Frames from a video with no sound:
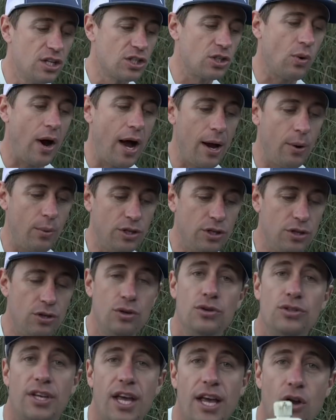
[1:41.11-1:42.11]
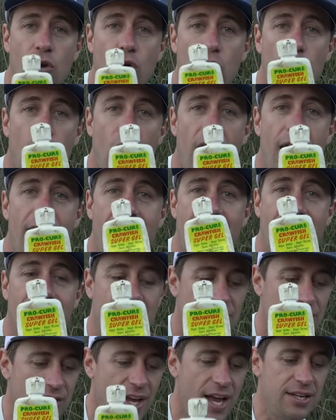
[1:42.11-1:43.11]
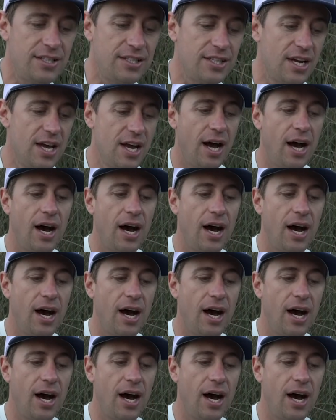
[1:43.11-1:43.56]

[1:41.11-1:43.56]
So I would use a crawdad scent.